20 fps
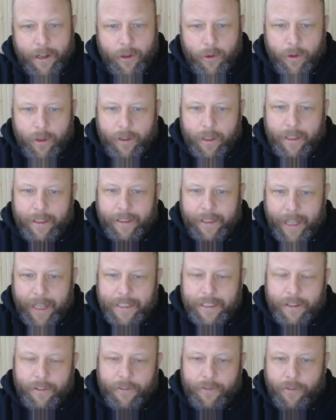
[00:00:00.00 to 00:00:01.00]
do it, it
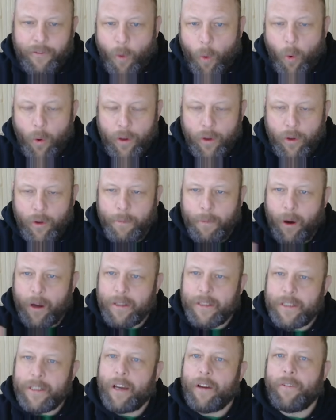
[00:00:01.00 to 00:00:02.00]
does it for you by
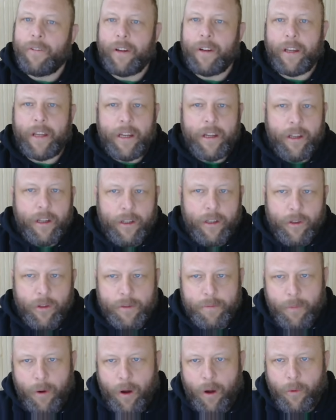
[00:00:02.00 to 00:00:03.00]
itself. And again, you can
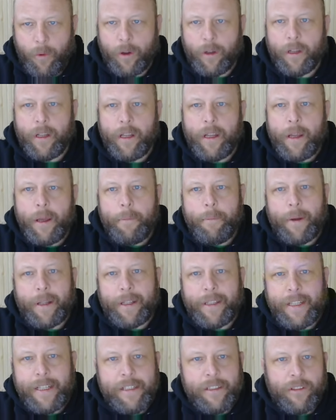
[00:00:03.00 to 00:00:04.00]
use my one, but
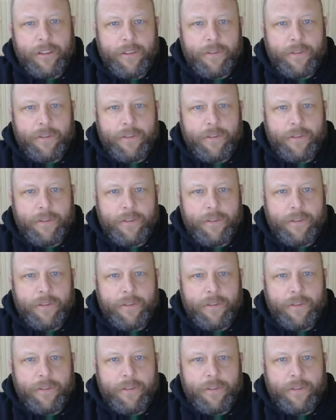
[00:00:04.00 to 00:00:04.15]
these little